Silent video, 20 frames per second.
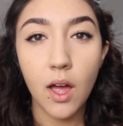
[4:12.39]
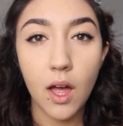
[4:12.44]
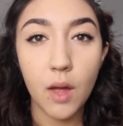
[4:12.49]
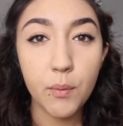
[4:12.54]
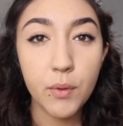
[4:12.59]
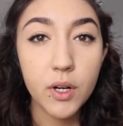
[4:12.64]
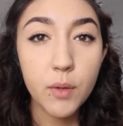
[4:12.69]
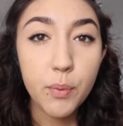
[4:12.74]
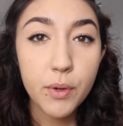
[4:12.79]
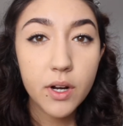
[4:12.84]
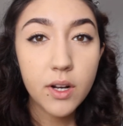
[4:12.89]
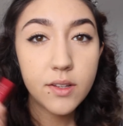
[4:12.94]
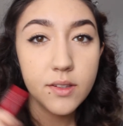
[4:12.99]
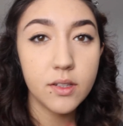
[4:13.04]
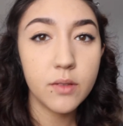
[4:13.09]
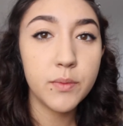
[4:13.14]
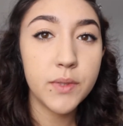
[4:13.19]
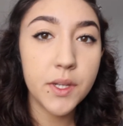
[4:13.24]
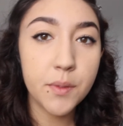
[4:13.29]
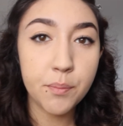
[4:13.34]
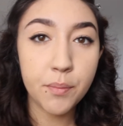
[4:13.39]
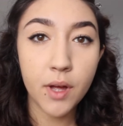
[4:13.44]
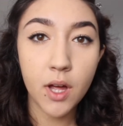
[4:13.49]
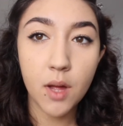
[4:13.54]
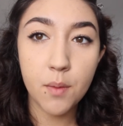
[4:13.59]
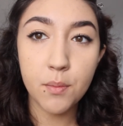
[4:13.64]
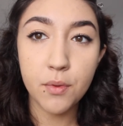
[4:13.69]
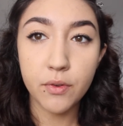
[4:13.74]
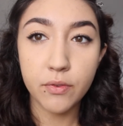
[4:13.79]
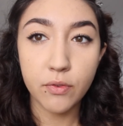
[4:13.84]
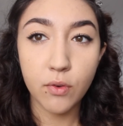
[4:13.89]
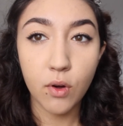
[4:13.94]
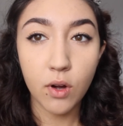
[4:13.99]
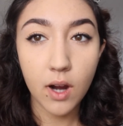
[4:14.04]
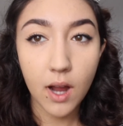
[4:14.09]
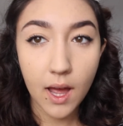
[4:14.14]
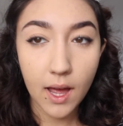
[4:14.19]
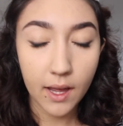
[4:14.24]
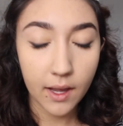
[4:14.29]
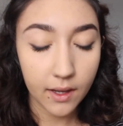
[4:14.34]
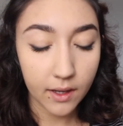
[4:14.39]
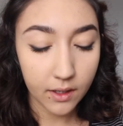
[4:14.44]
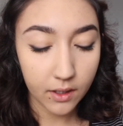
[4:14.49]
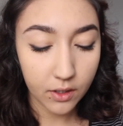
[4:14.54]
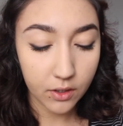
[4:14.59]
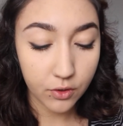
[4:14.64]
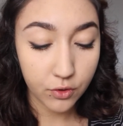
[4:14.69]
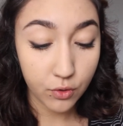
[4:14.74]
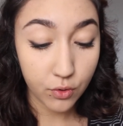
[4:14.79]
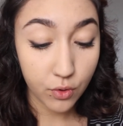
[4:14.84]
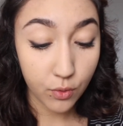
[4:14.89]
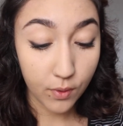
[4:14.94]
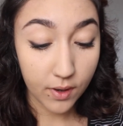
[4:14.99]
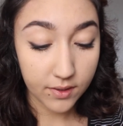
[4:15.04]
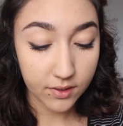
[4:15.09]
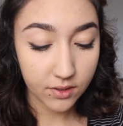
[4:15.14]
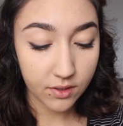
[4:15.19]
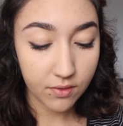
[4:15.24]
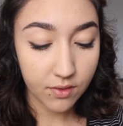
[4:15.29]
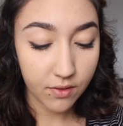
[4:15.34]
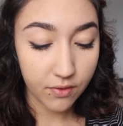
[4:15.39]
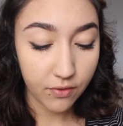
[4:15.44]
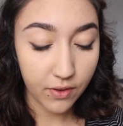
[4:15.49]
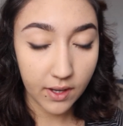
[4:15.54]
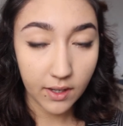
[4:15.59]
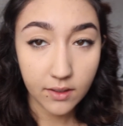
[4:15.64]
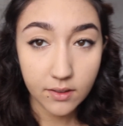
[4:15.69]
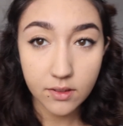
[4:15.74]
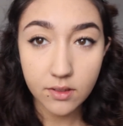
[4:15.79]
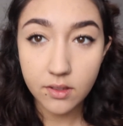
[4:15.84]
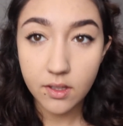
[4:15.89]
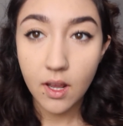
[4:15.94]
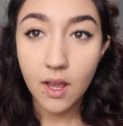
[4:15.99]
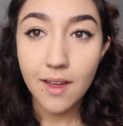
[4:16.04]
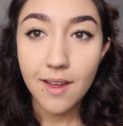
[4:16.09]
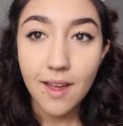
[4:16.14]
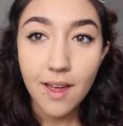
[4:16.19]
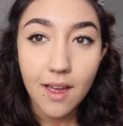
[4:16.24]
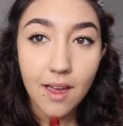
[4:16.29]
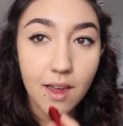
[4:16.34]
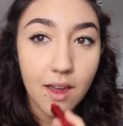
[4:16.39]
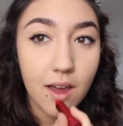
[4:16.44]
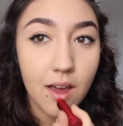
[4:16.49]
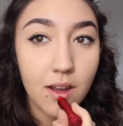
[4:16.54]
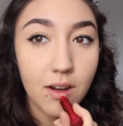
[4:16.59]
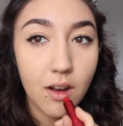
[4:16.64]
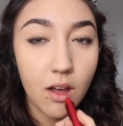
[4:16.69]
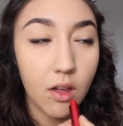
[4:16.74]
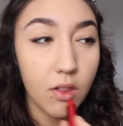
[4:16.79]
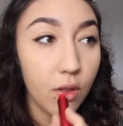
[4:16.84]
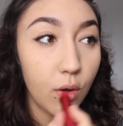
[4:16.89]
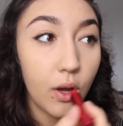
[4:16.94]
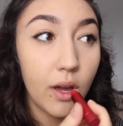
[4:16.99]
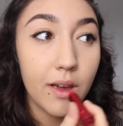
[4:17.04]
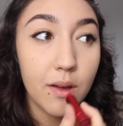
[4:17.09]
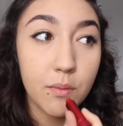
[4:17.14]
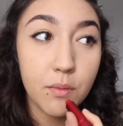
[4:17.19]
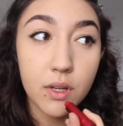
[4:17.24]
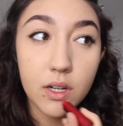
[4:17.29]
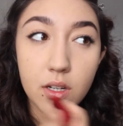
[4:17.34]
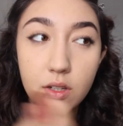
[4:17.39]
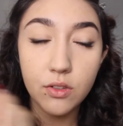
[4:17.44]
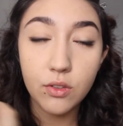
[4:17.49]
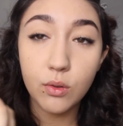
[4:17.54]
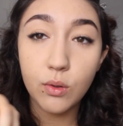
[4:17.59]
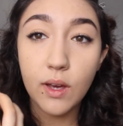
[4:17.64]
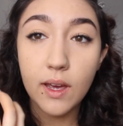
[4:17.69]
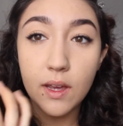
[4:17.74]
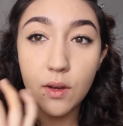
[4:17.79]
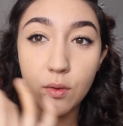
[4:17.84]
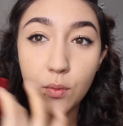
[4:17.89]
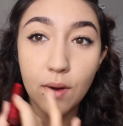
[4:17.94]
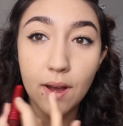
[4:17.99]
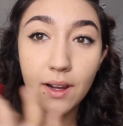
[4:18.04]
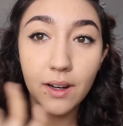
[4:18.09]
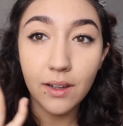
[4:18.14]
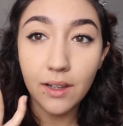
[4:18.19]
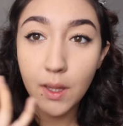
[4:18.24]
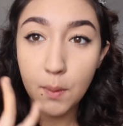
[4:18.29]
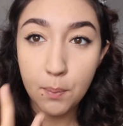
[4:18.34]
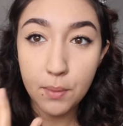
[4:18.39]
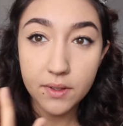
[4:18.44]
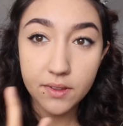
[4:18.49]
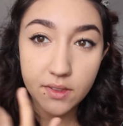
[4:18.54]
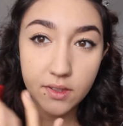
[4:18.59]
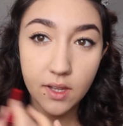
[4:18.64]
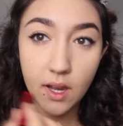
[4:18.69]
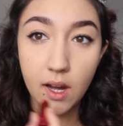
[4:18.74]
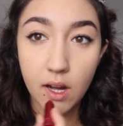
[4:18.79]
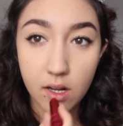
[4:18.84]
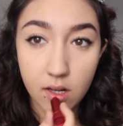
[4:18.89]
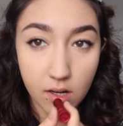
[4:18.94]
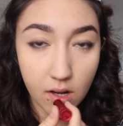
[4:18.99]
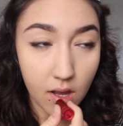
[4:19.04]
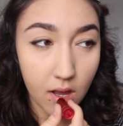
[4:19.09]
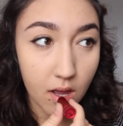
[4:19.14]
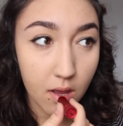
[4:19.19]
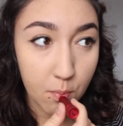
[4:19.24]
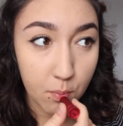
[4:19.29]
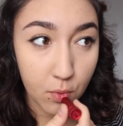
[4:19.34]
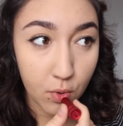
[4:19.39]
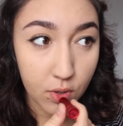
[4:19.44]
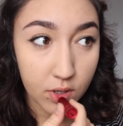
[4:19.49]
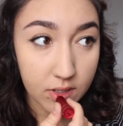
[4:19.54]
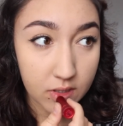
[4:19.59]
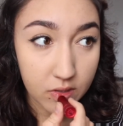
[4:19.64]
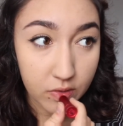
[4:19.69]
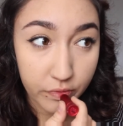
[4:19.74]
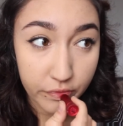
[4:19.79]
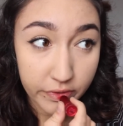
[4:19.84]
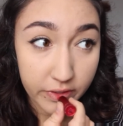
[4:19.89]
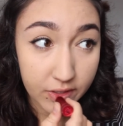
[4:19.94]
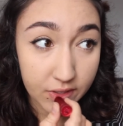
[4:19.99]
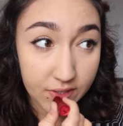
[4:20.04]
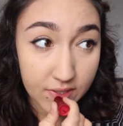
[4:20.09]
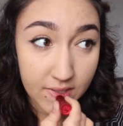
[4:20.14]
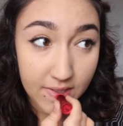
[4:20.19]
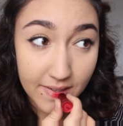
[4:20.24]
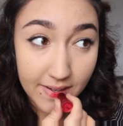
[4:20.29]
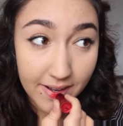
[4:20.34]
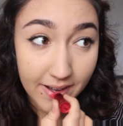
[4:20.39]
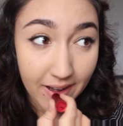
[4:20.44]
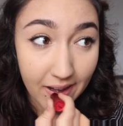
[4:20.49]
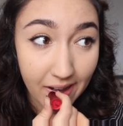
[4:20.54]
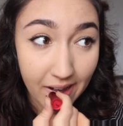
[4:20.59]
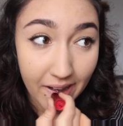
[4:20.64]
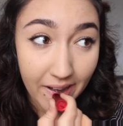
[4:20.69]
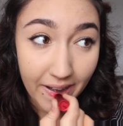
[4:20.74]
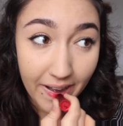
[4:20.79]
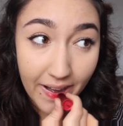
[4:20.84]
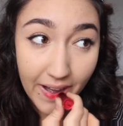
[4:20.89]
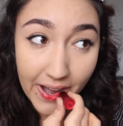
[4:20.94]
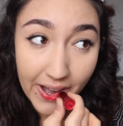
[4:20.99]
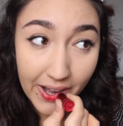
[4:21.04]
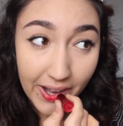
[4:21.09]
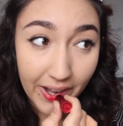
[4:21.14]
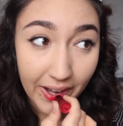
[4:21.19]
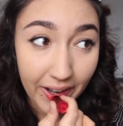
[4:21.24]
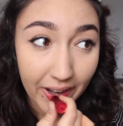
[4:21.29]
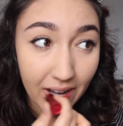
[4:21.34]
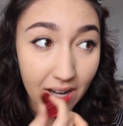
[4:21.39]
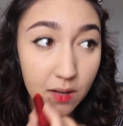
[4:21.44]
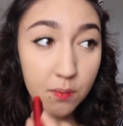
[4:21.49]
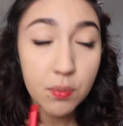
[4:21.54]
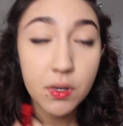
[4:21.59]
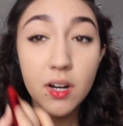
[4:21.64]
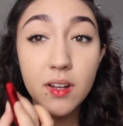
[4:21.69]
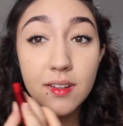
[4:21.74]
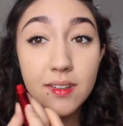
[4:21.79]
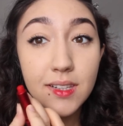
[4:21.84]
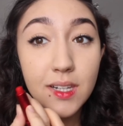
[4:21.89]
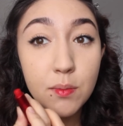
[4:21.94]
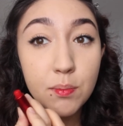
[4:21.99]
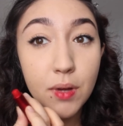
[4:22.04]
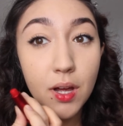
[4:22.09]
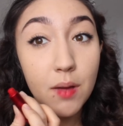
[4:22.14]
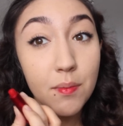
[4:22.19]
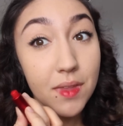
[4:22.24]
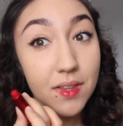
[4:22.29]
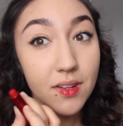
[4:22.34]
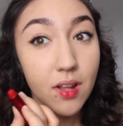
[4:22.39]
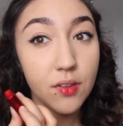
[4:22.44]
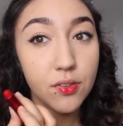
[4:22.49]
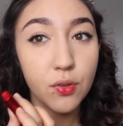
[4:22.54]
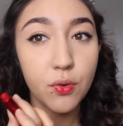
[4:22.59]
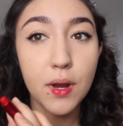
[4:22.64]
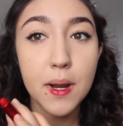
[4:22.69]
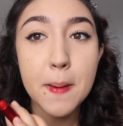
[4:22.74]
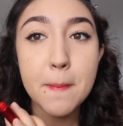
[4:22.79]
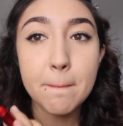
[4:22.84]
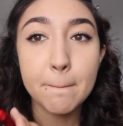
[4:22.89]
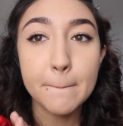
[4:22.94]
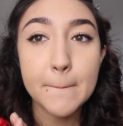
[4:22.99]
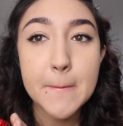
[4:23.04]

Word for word: I'm going to put on some lip balm before I do the rest of the face, and although I am going to do a red lip stain, I'm going to first put on this lip balm that's also red